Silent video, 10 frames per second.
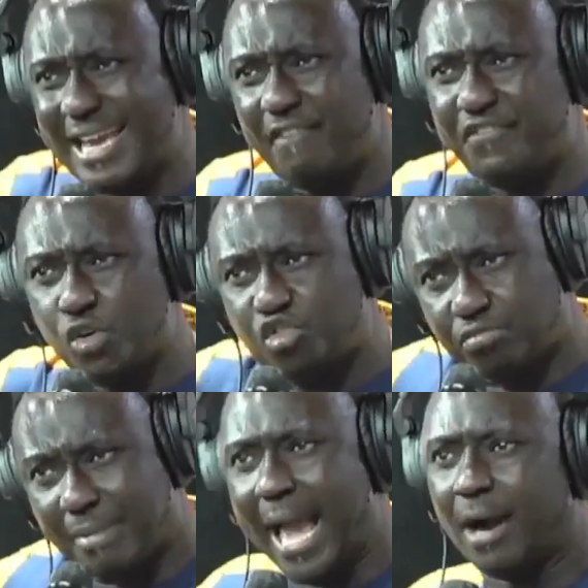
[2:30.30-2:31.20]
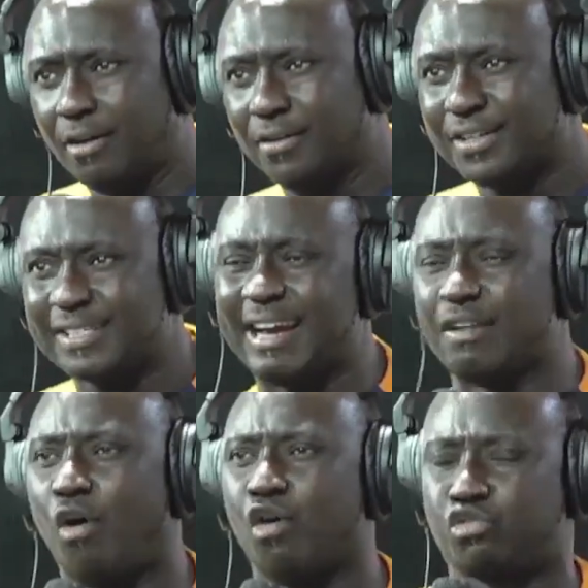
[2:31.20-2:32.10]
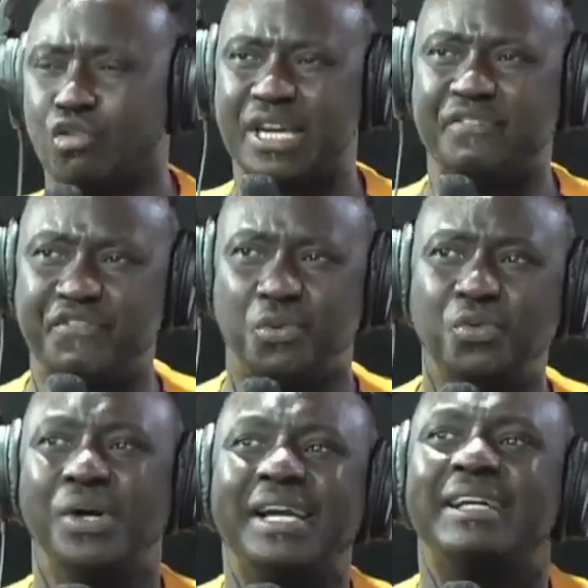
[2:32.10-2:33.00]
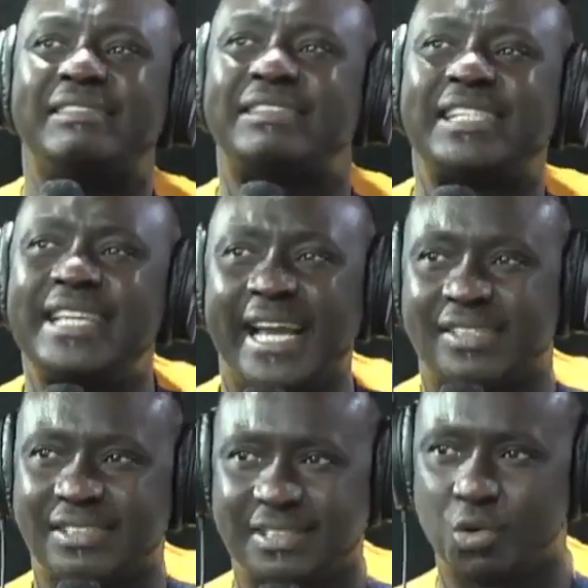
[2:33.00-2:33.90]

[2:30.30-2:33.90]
gave you smile can also give you tears